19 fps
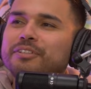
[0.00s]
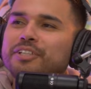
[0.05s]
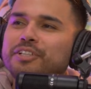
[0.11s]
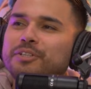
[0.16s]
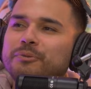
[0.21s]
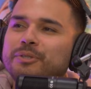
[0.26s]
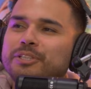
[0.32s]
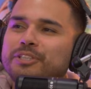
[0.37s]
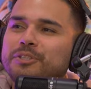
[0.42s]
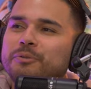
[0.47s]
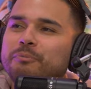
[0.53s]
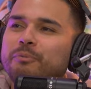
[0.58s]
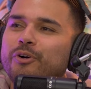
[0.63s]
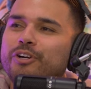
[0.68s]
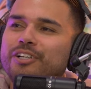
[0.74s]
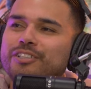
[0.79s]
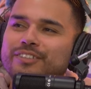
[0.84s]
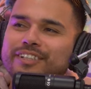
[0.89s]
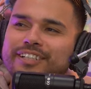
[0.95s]
You're with your
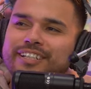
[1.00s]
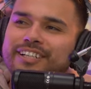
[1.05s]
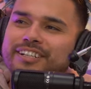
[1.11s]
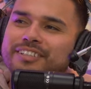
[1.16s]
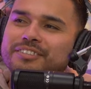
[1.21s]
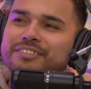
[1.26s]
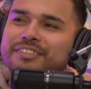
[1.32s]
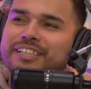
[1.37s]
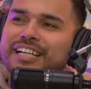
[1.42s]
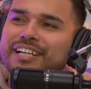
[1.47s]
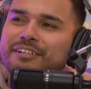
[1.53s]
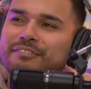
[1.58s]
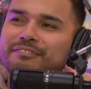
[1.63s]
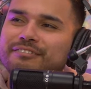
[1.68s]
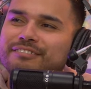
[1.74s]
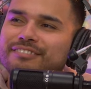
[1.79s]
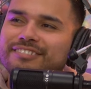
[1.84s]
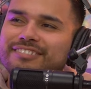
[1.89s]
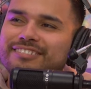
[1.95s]
boys right now. You
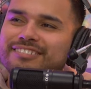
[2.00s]
can't.